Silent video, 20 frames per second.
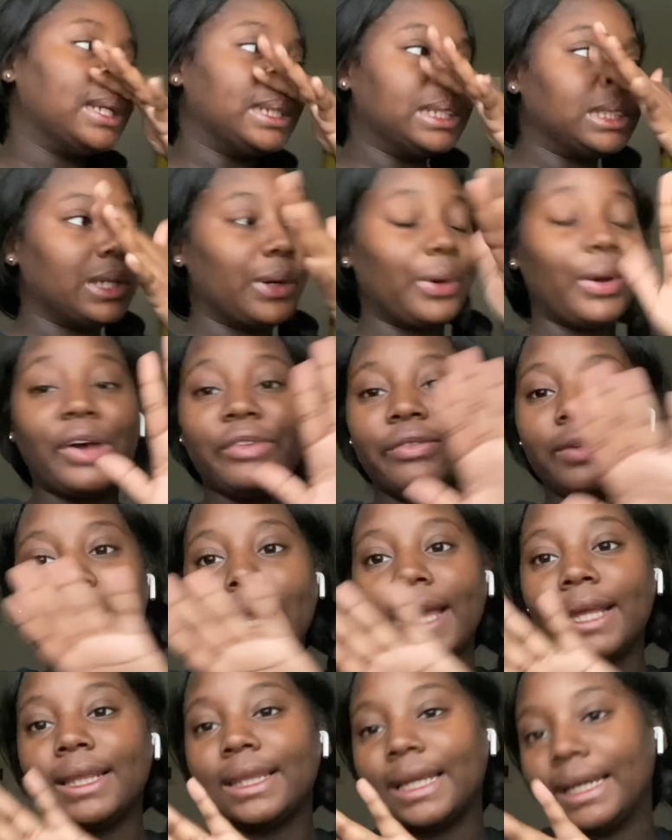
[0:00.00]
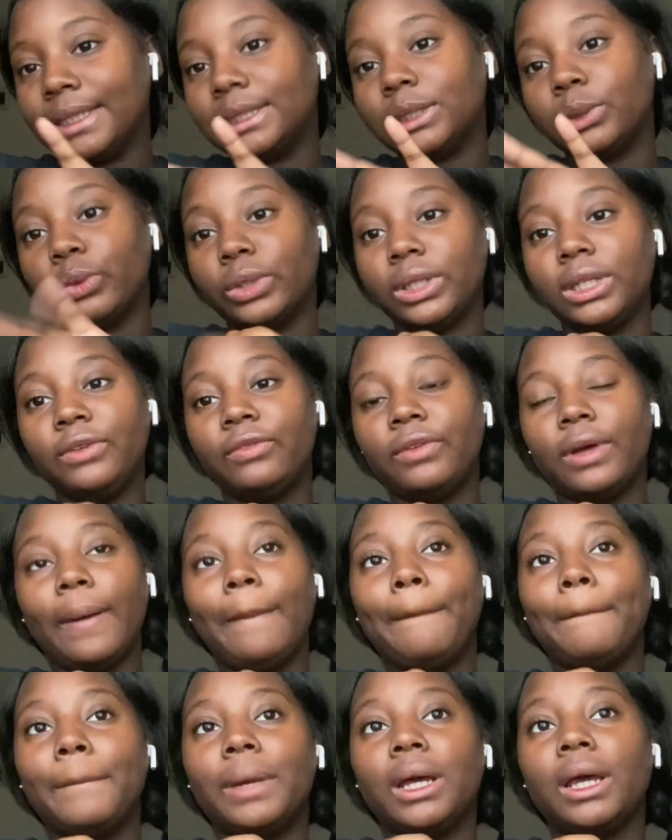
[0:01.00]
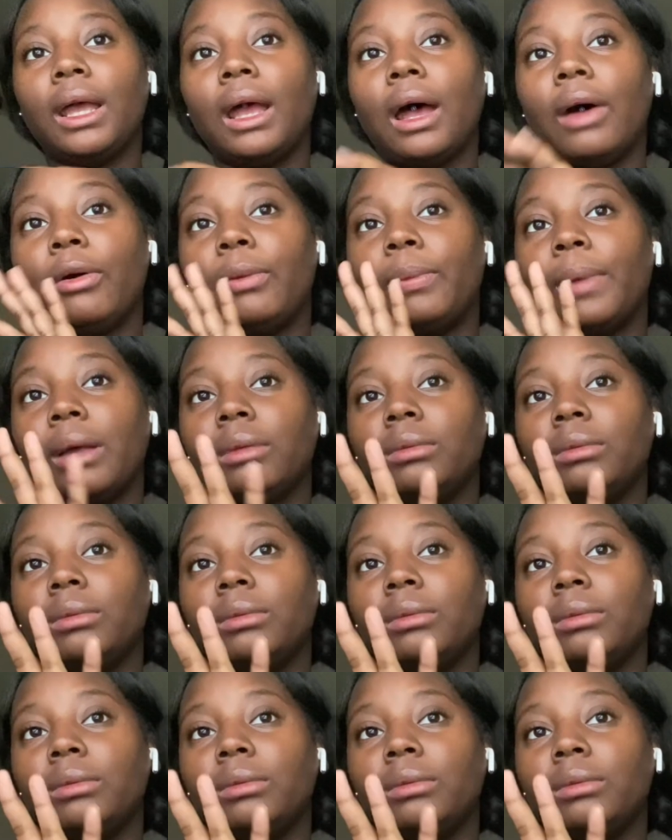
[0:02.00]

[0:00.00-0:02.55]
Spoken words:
So I feel like that's really fun, but I would